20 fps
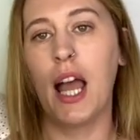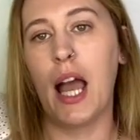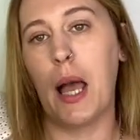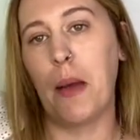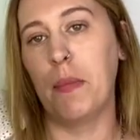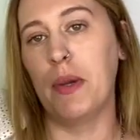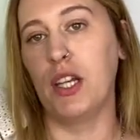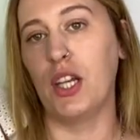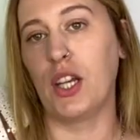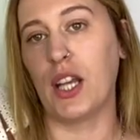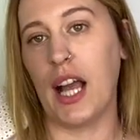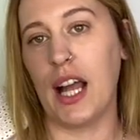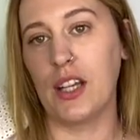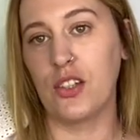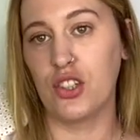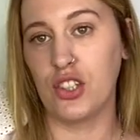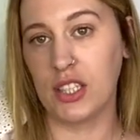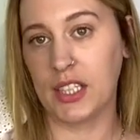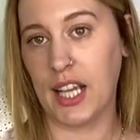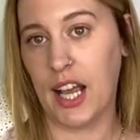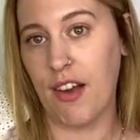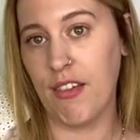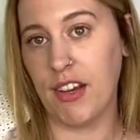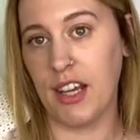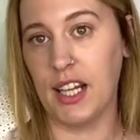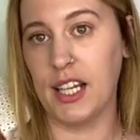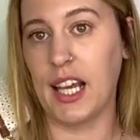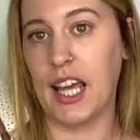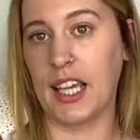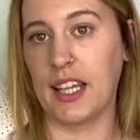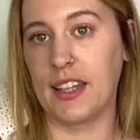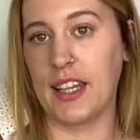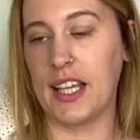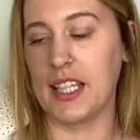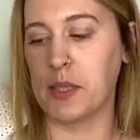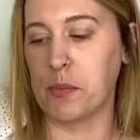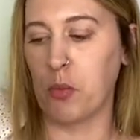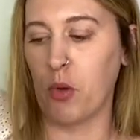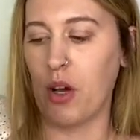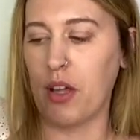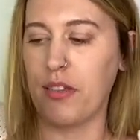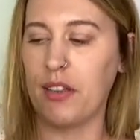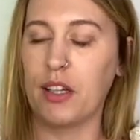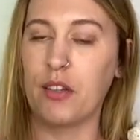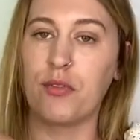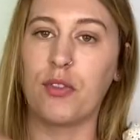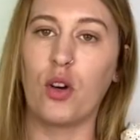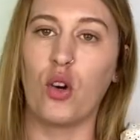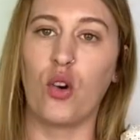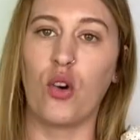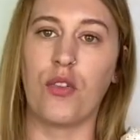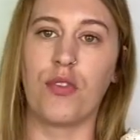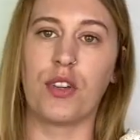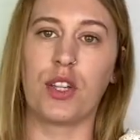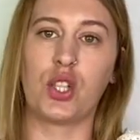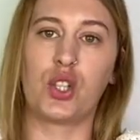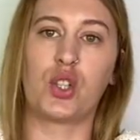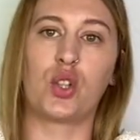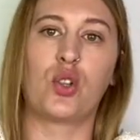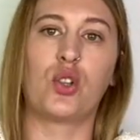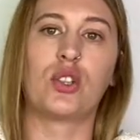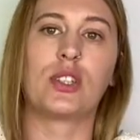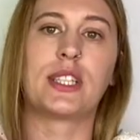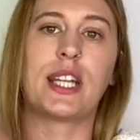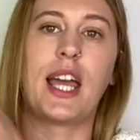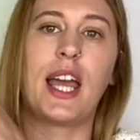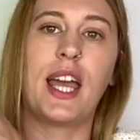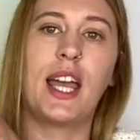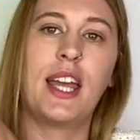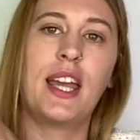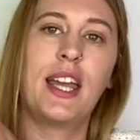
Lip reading: I mean, you can just carry it like this, but I think for over the shoulder,